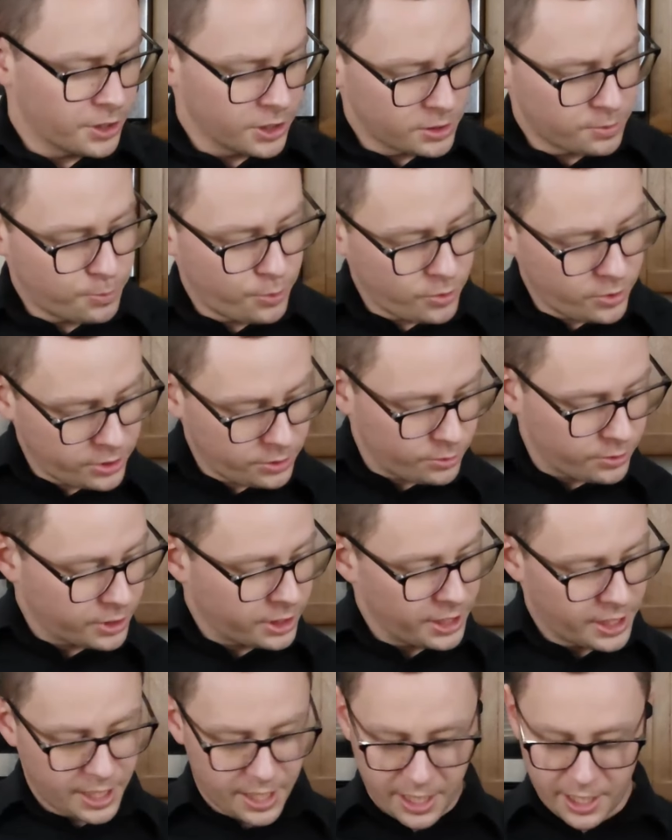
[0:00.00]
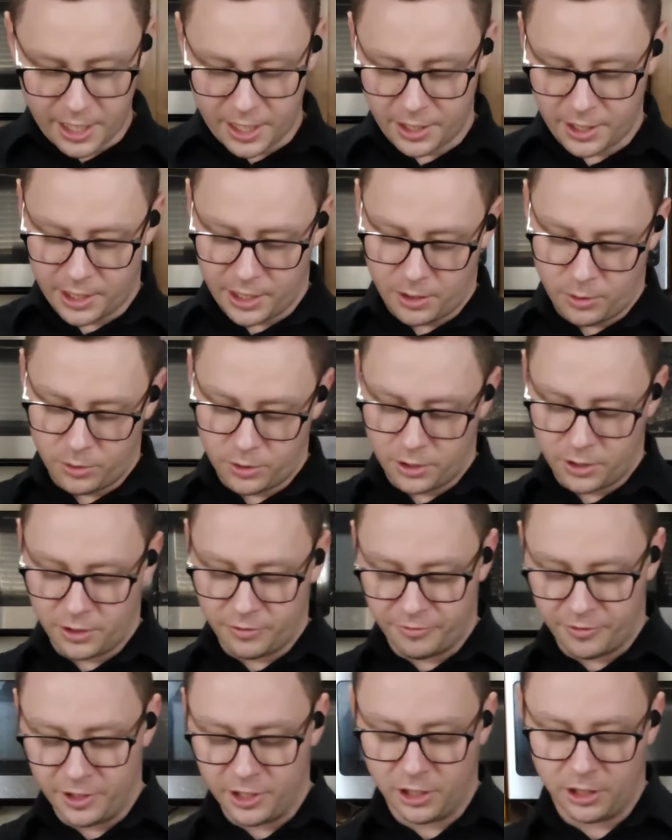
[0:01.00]
this point, we're going to add our
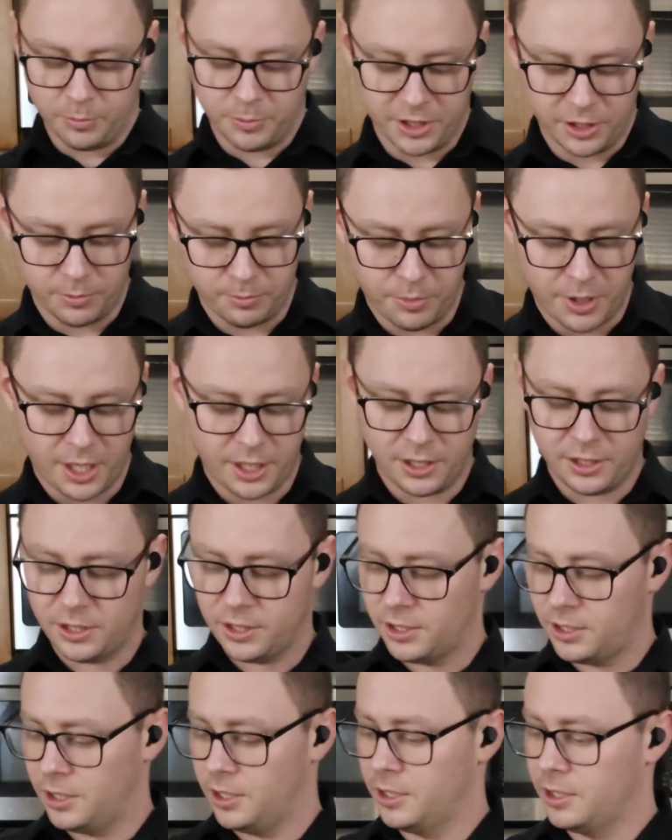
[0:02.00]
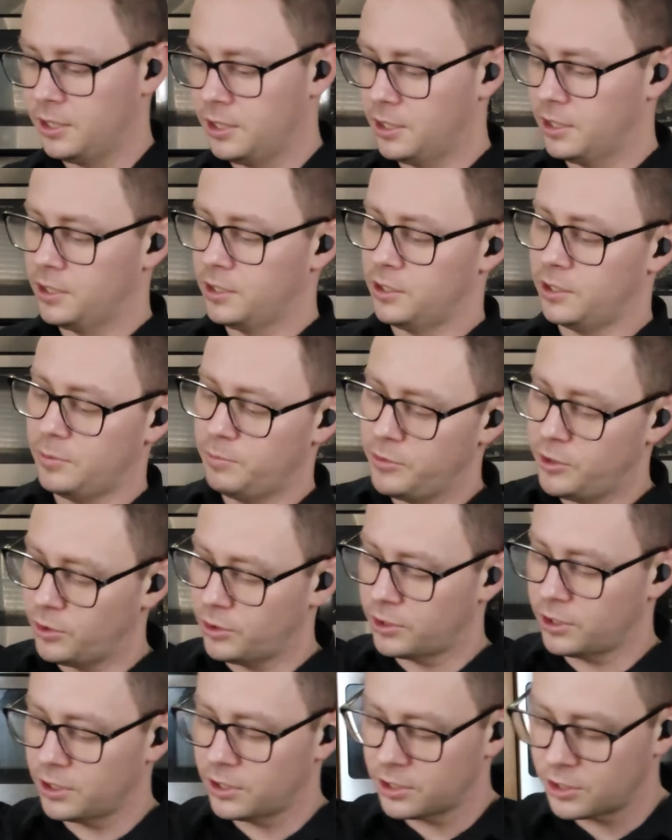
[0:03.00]
vanilla bean paste. The
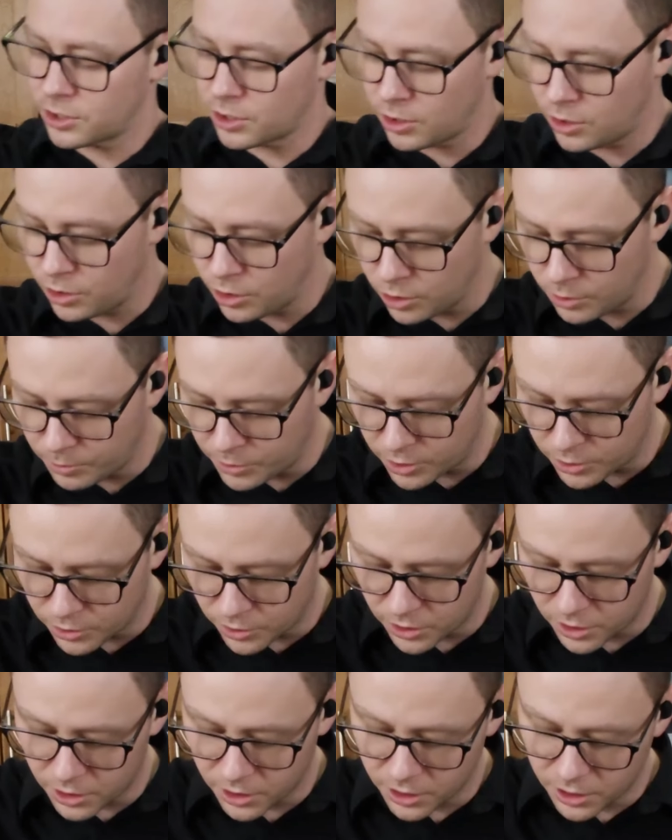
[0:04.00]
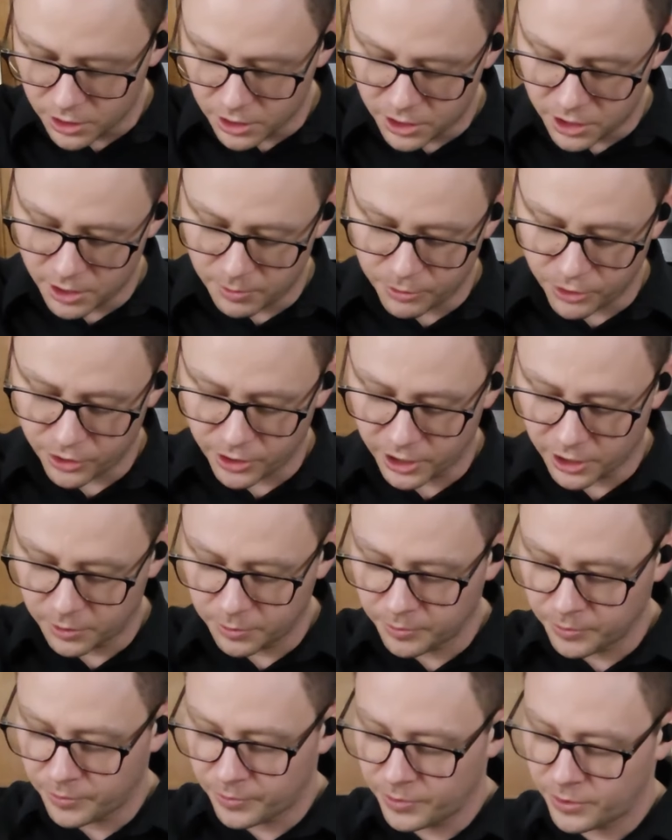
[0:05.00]
milk is almost
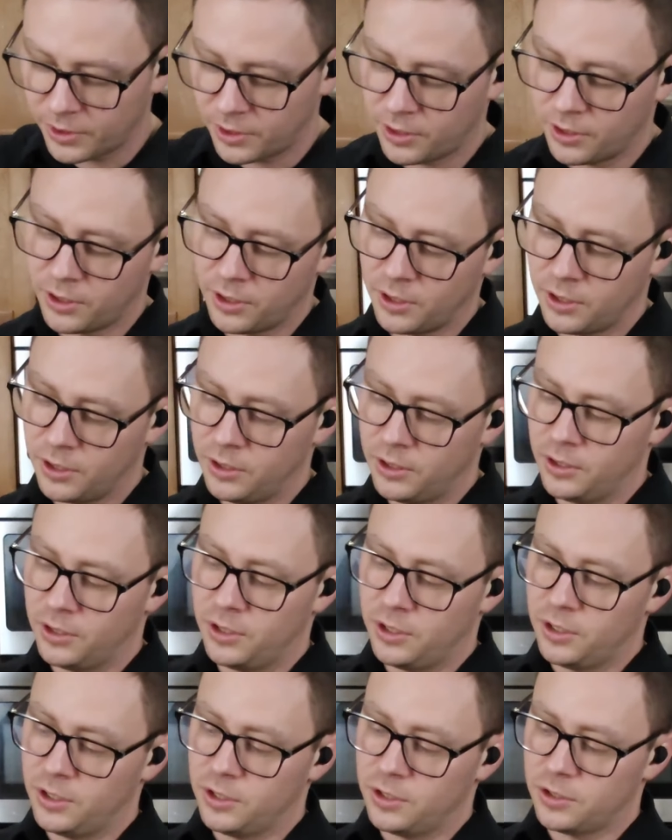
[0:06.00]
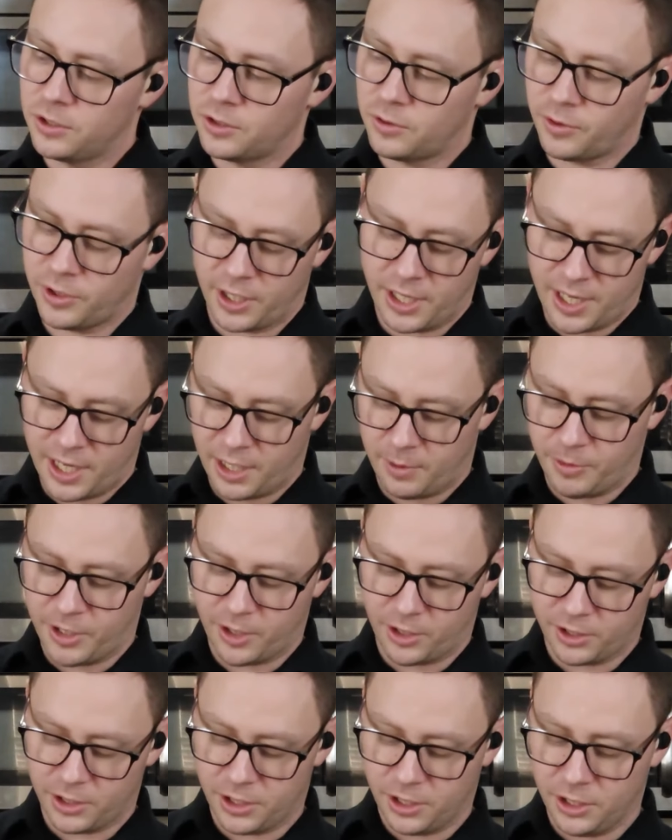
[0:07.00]
simmering. So I'm going to add about
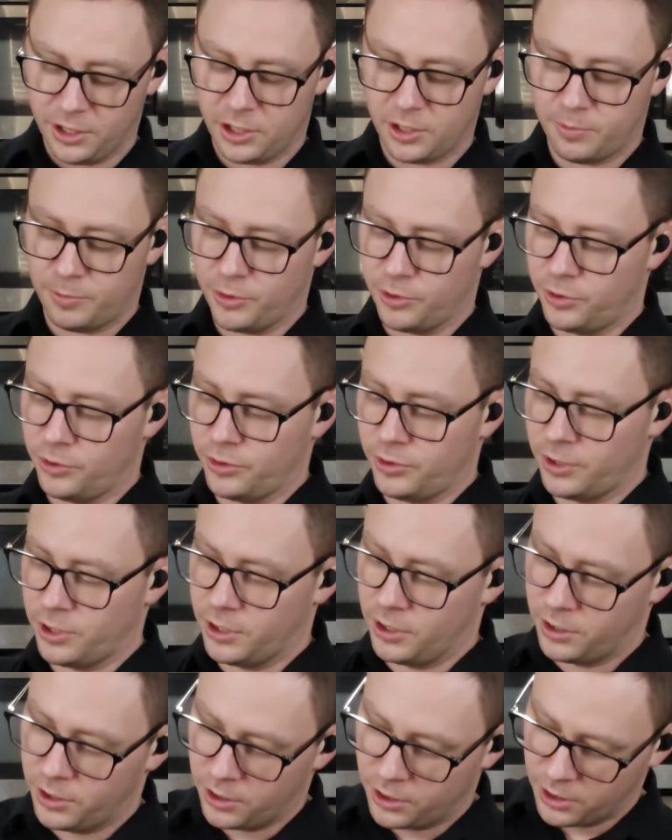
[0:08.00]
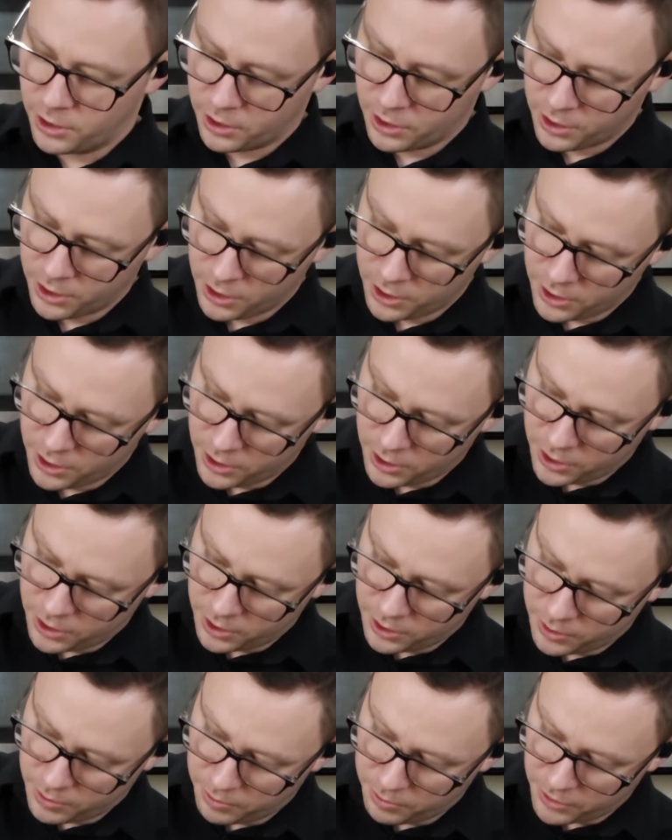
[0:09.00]
a teaspoon,
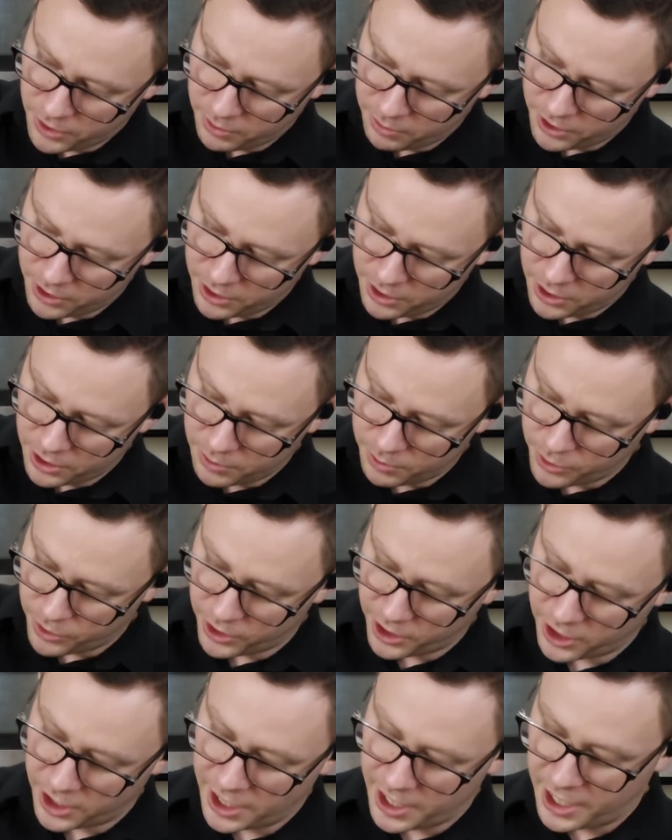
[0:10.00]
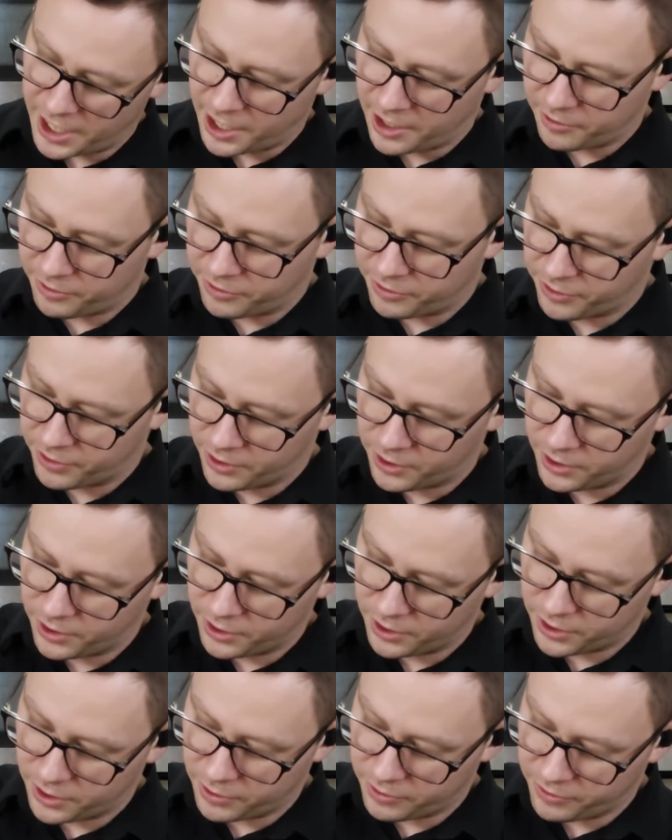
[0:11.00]
maybe a teaspoon and a half
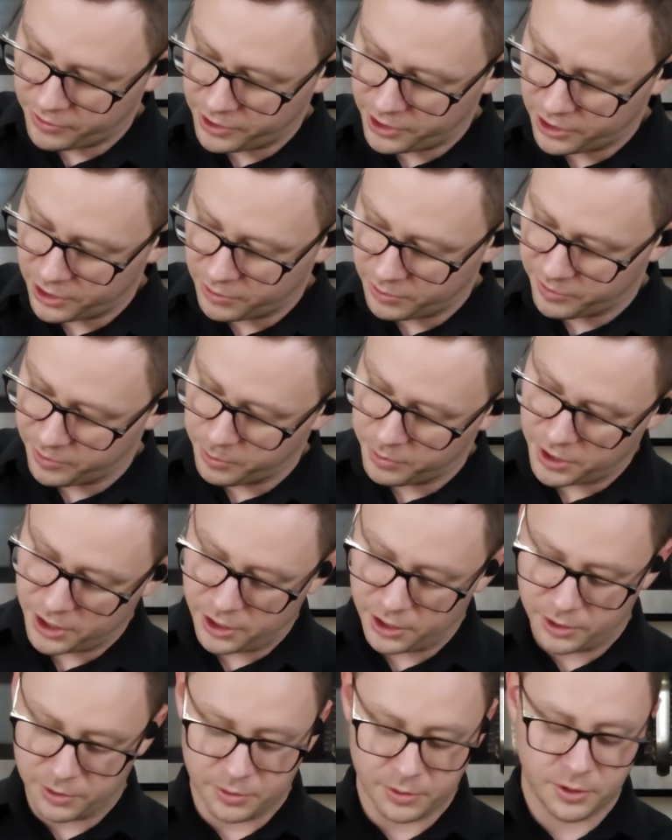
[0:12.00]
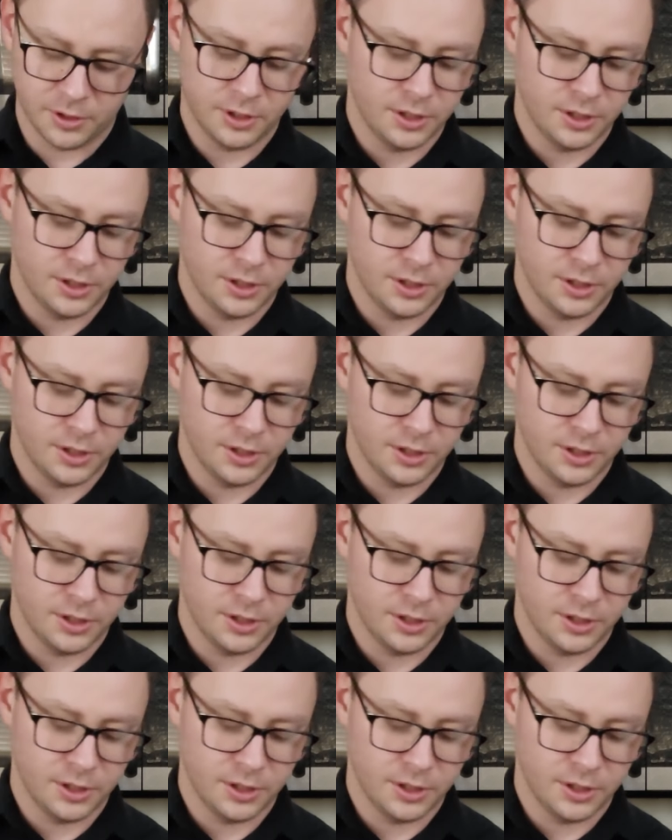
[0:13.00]
vanilla bean.